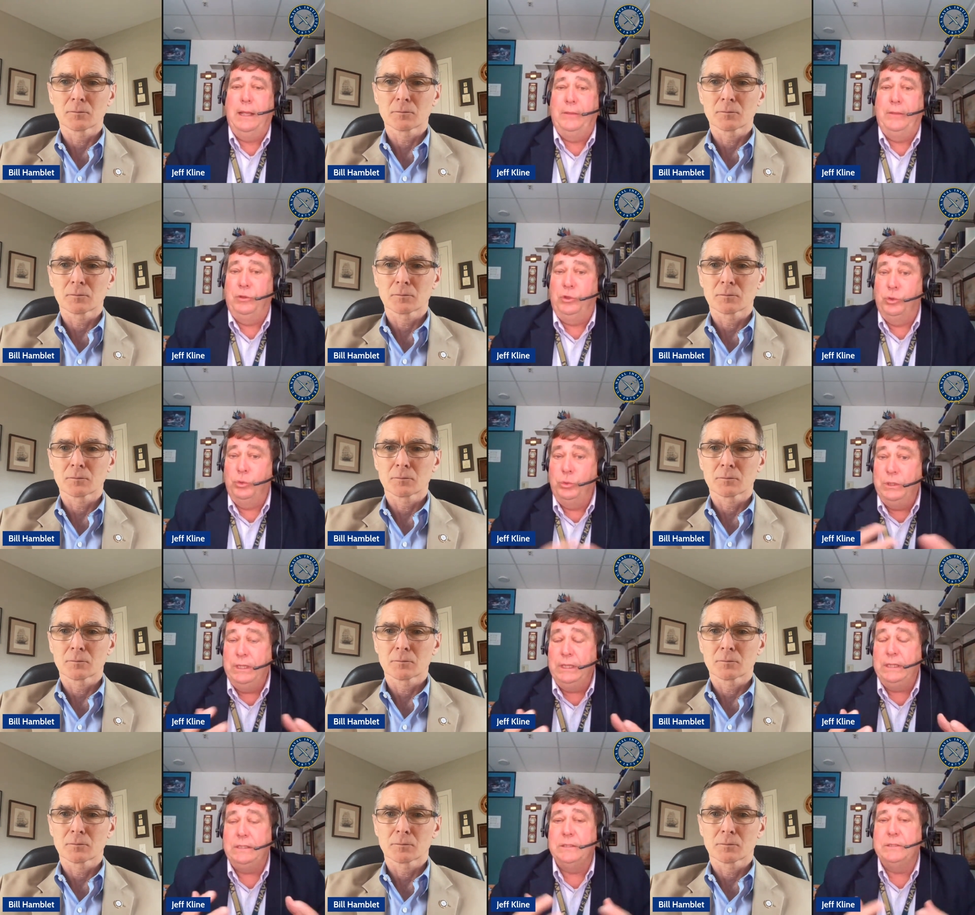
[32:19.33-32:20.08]
Speaker 1: and the
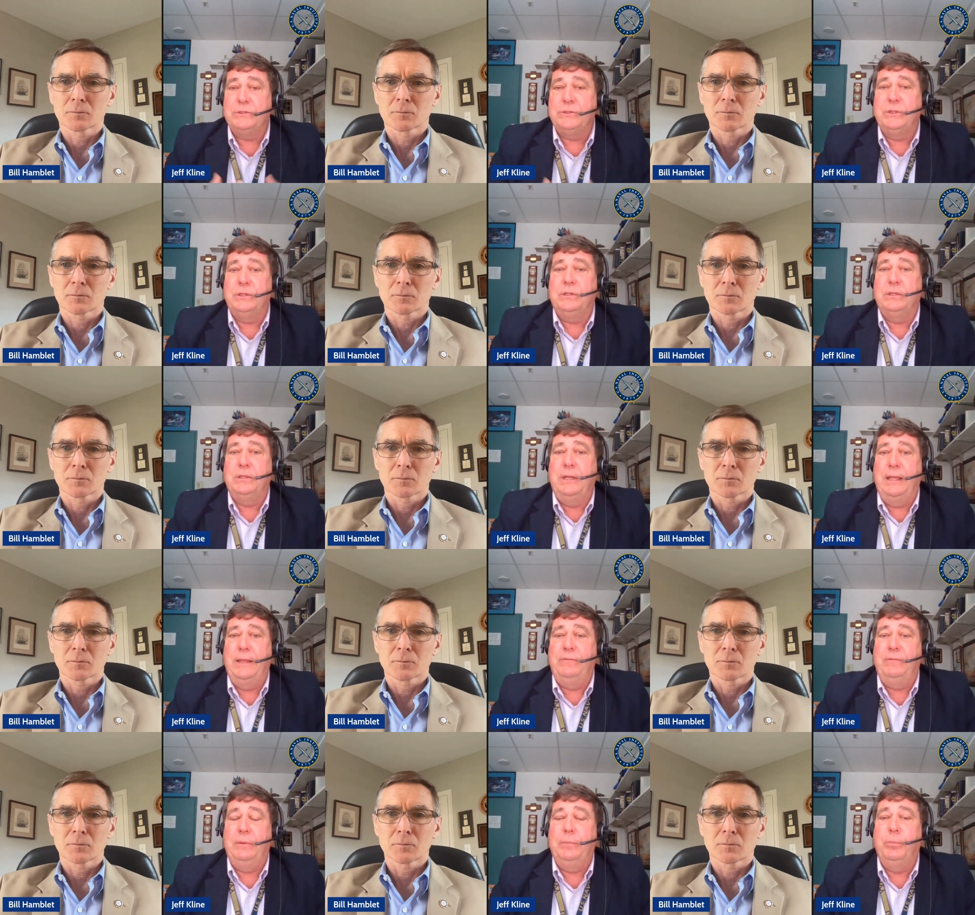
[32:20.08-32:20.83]
uniqueness that the
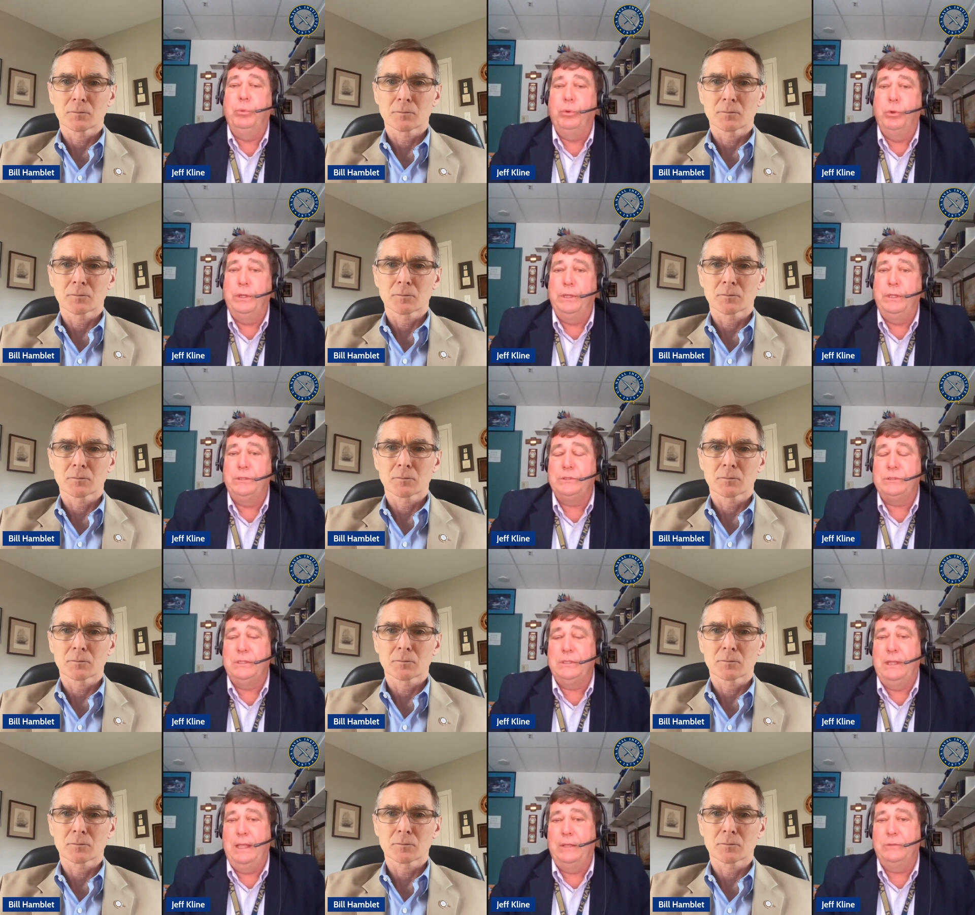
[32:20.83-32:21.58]
Navy
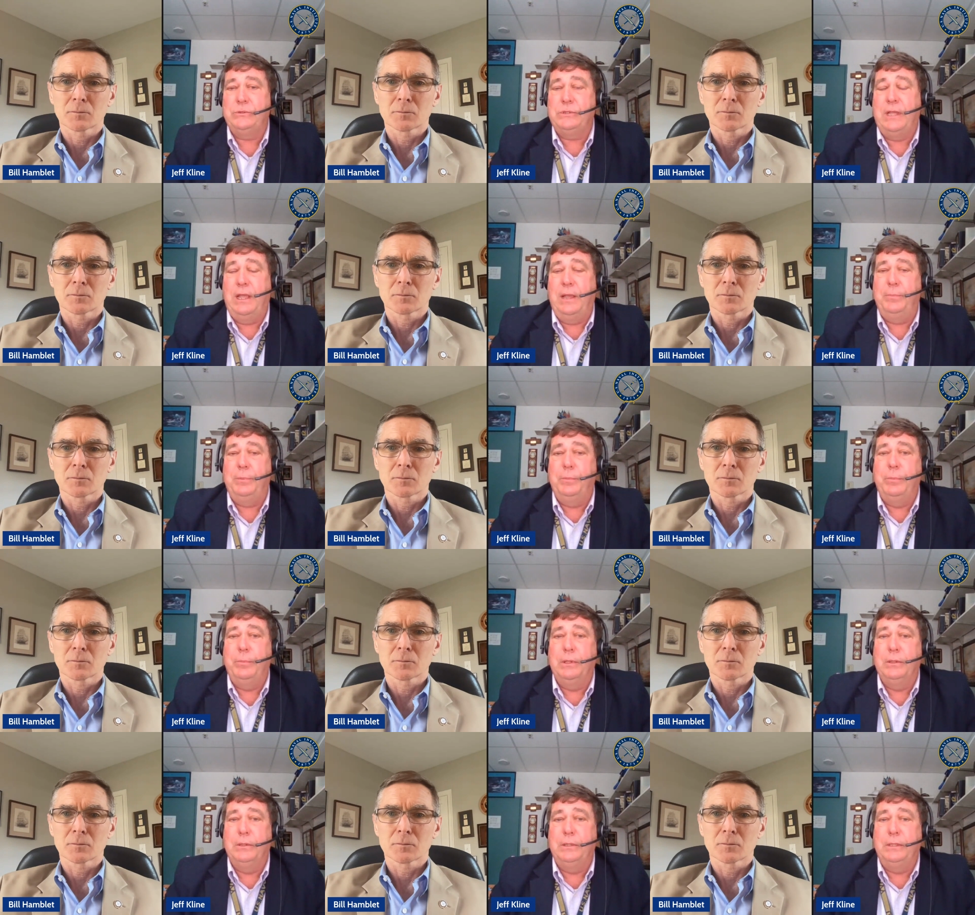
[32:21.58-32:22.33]
brings to those
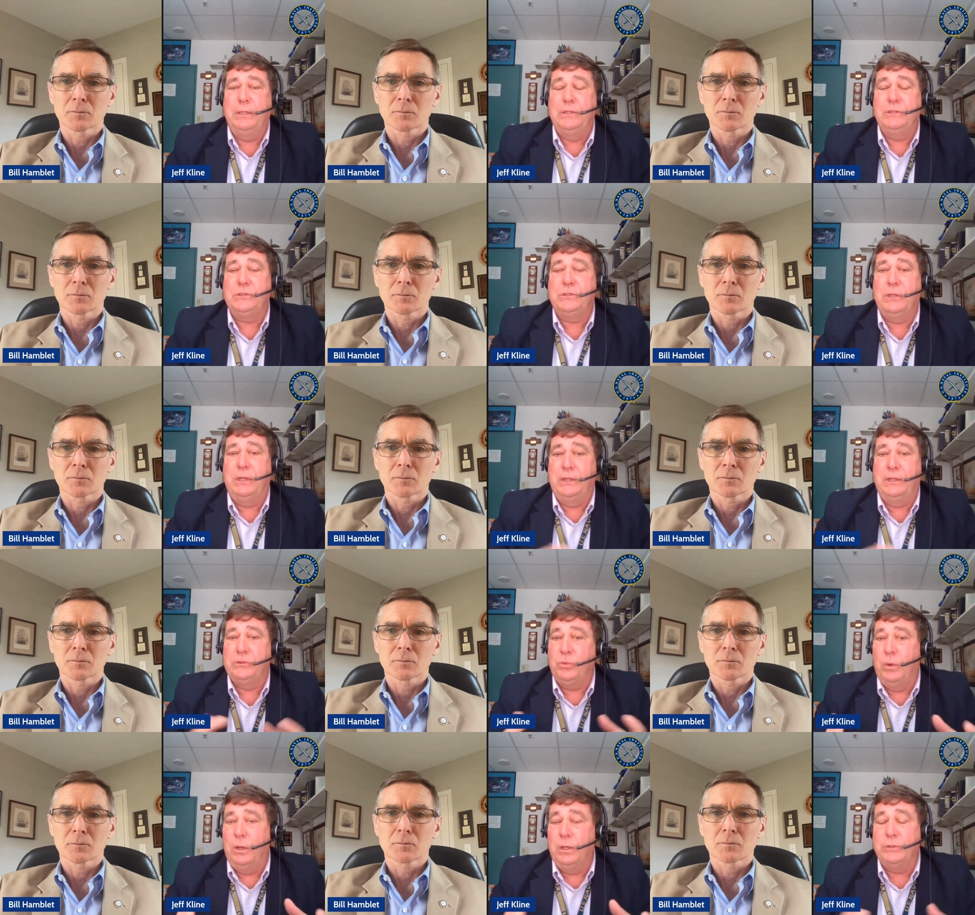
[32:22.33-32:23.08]
capabilities,
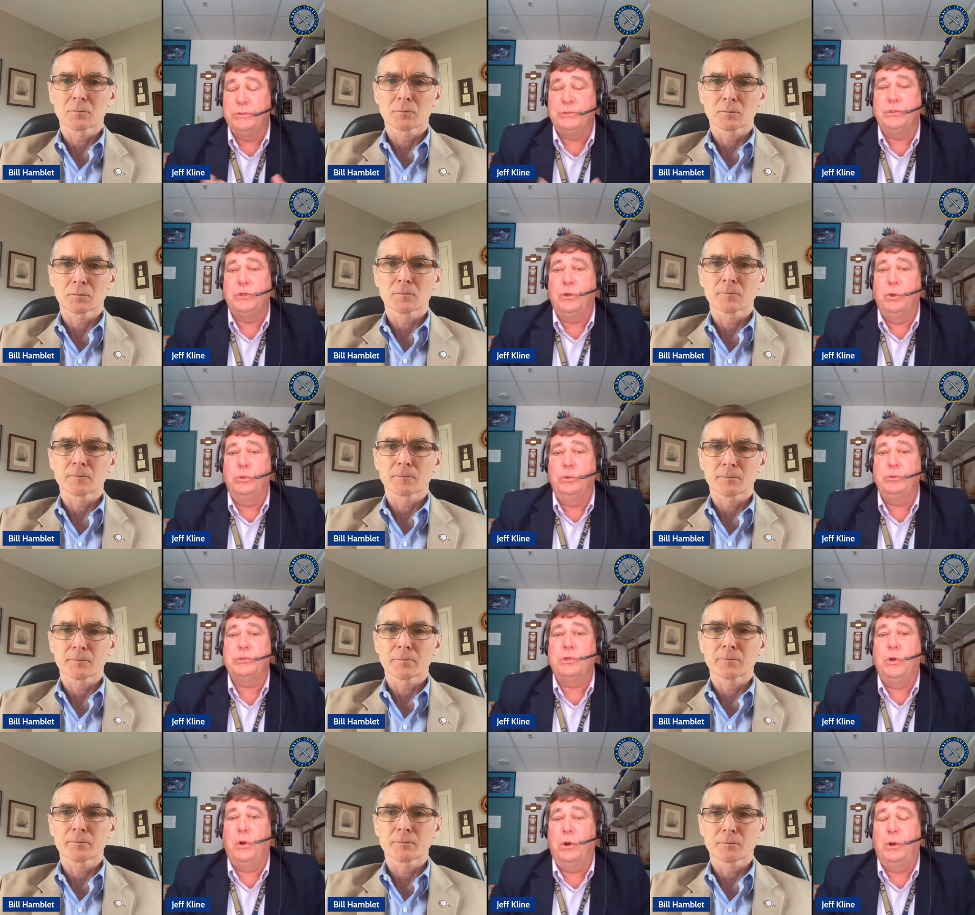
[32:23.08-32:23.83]
as well as the
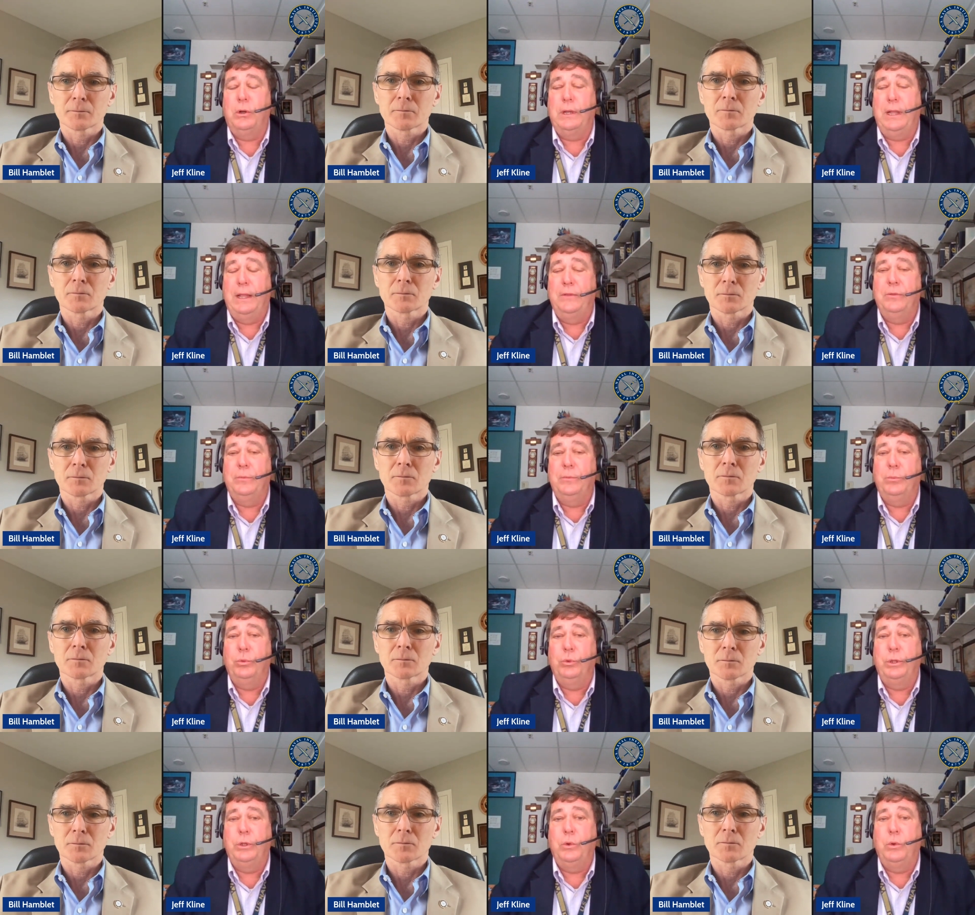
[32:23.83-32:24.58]
Coast Guard and the
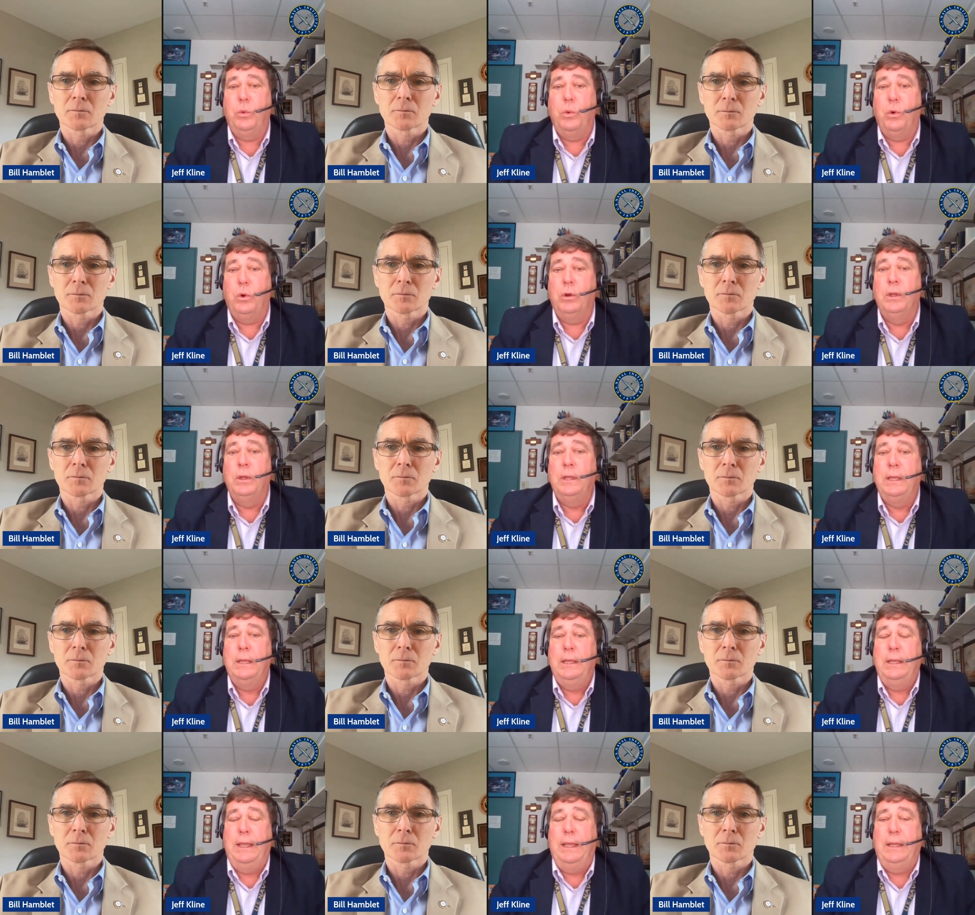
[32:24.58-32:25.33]
Marine Corps,
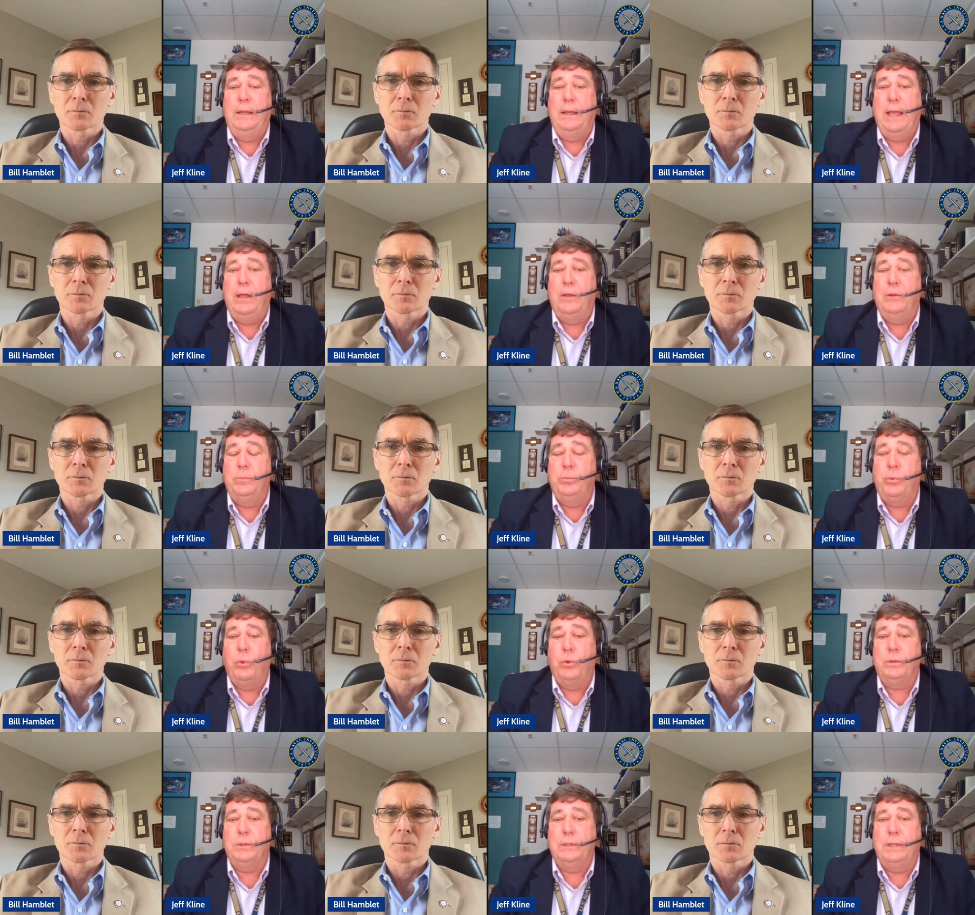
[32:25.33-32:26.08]
and how
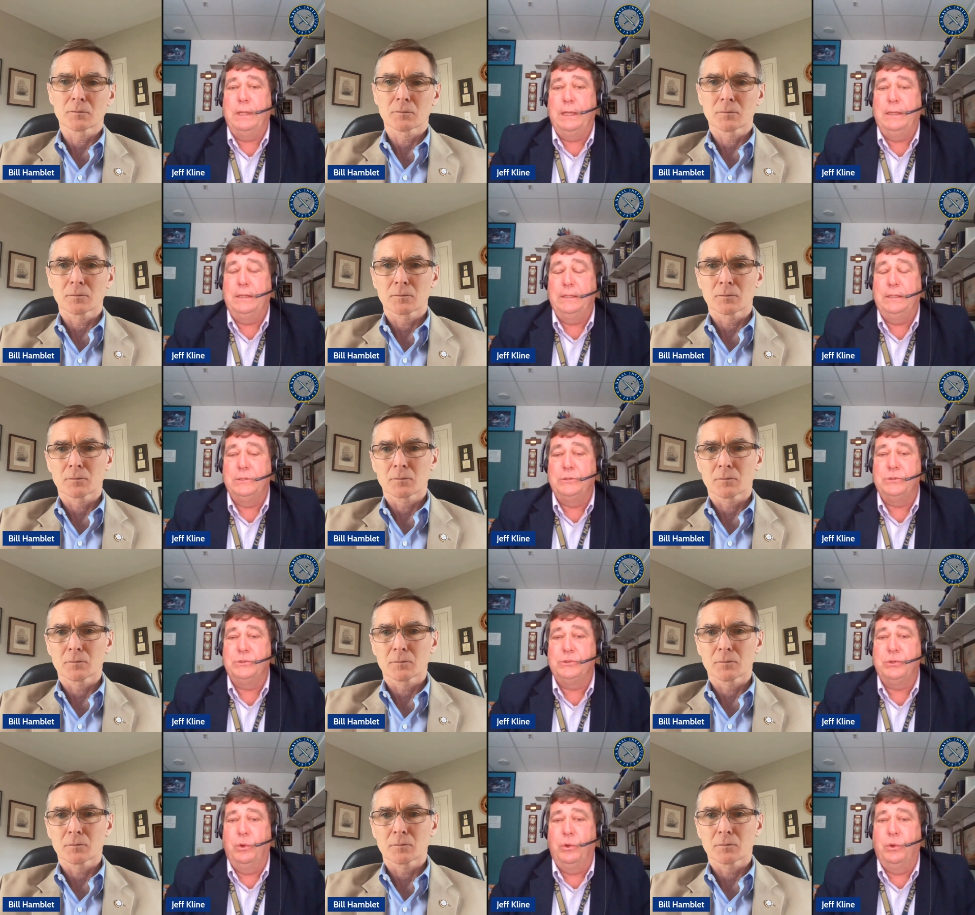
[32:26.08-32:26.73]
important that is.